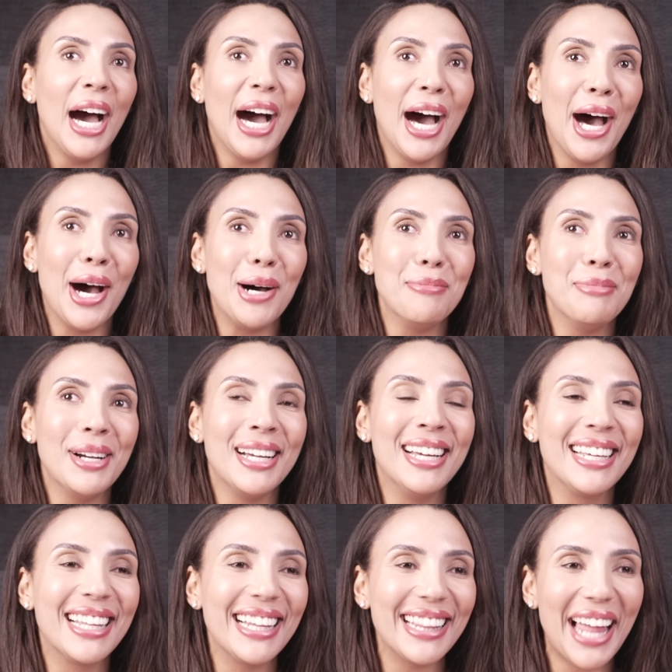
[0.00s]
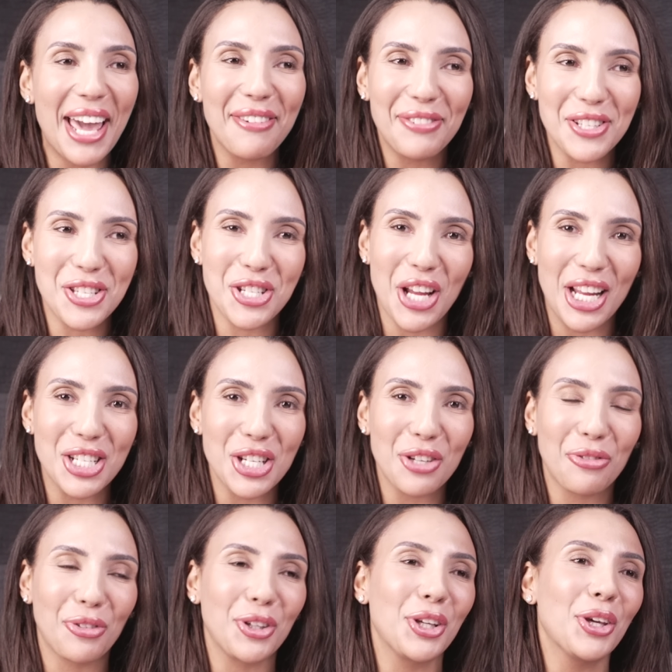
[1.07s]
Life is
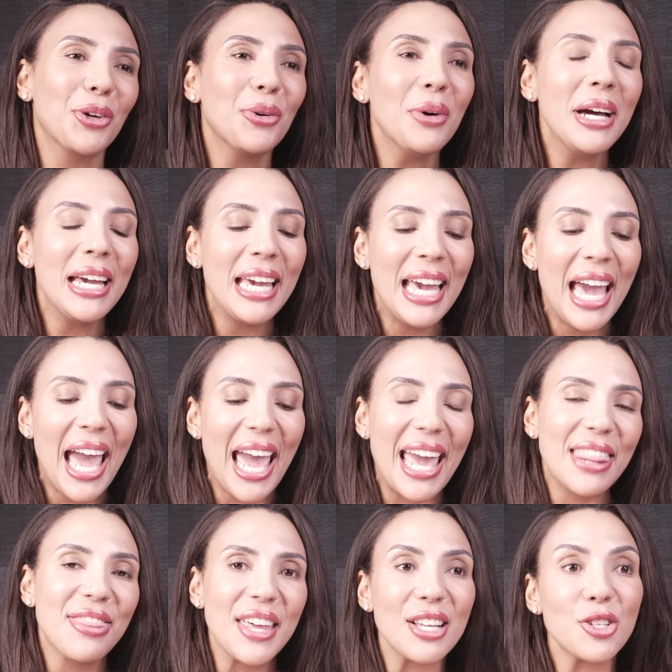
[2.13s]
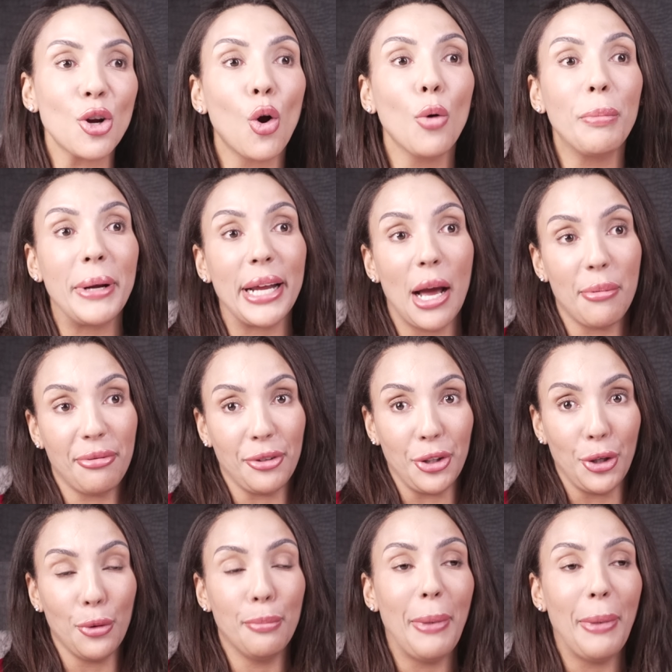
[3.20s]
changing for you and things are opening up for you.